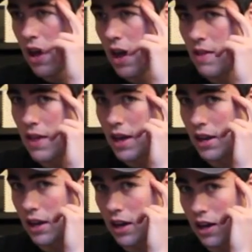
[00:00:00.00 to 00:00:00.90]
And
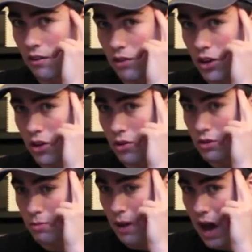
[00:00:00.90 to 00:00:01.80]
then it kind of
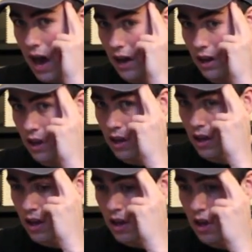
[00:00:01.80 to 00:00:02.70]
goes back
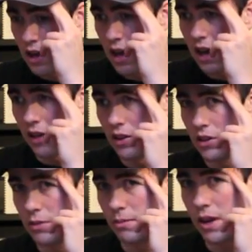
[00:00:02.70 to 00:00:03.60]
and
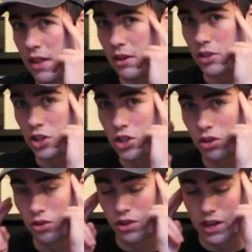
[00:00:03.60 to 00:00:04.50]
there, there's a
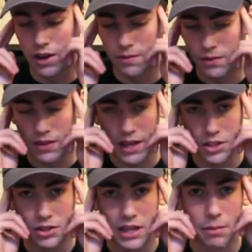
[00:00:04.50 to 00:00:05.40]
circle there, and
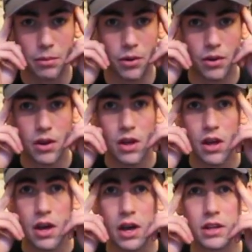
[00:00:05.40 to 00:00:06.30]
that's your temple.
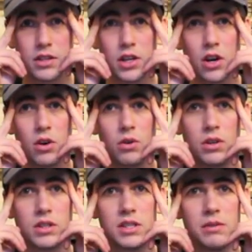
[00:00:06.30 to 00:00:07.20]
And so
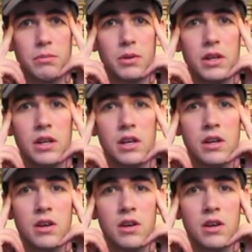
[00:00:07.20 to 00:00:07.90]
simply